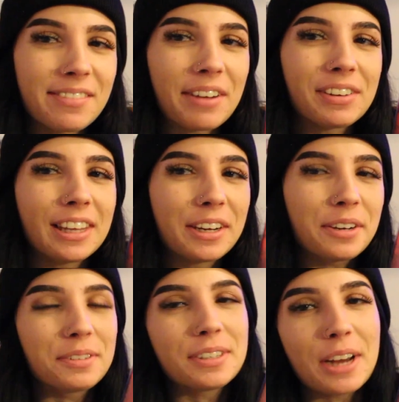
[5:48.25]
I have Everything
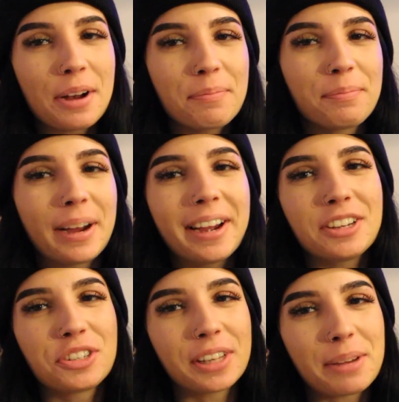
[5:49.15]
Goes Numb by
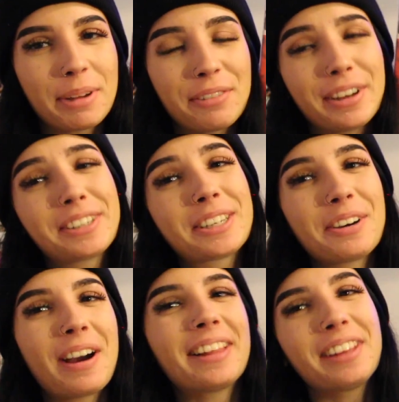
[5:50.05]
Streetlight
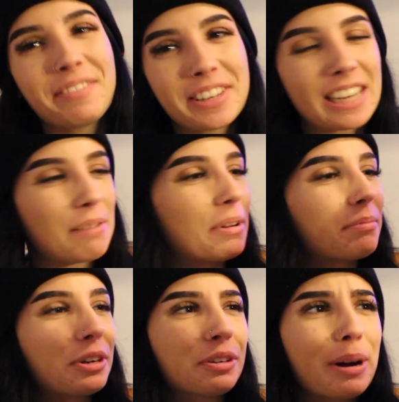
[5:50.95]
Manifesto. I love this
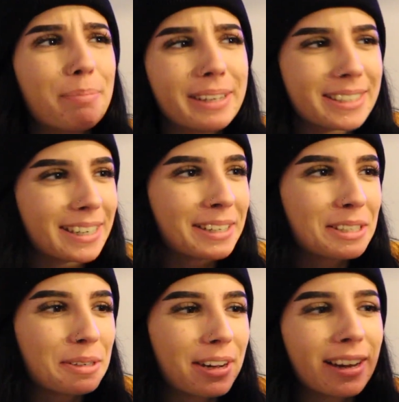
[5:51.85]
album, grew up listening
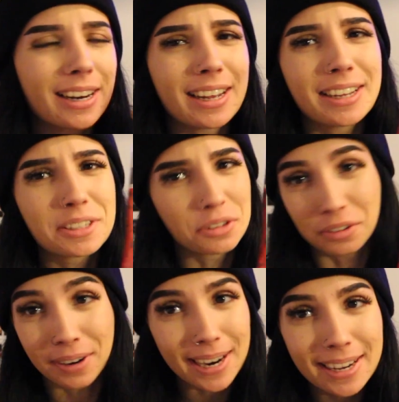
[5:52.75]
to it. It's
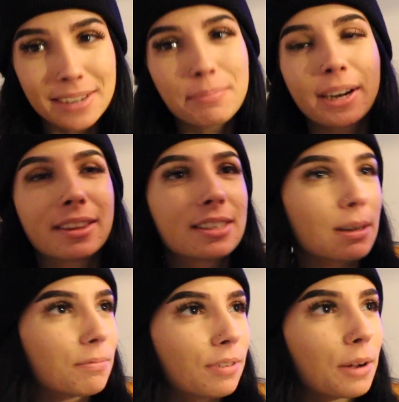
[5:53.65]
great. Picked this
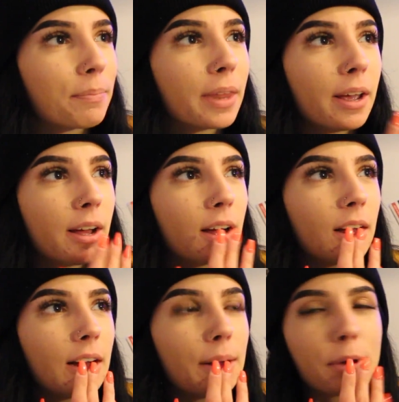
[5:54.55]
up from
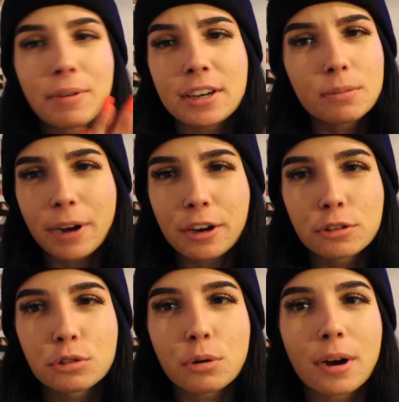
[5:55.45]
a random
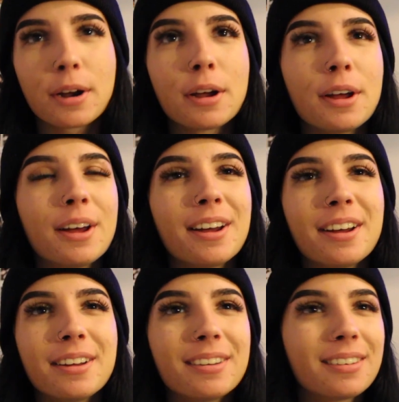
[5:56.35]
record store
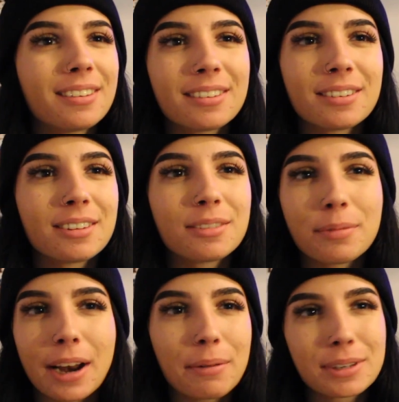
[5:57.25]

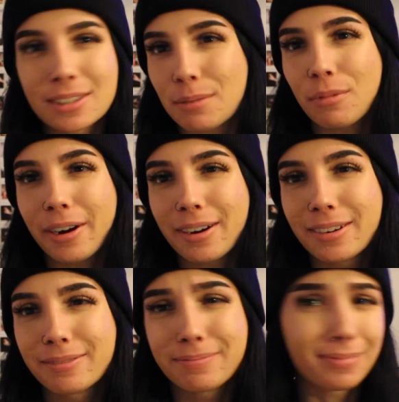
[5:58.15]
when I was
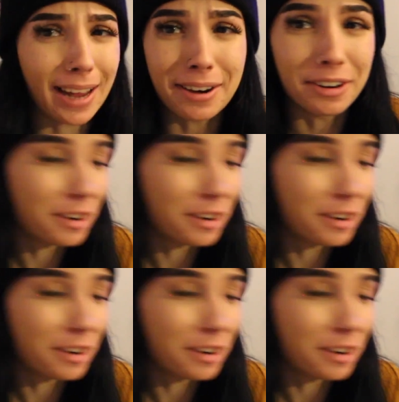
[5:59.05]
somewhere. I don't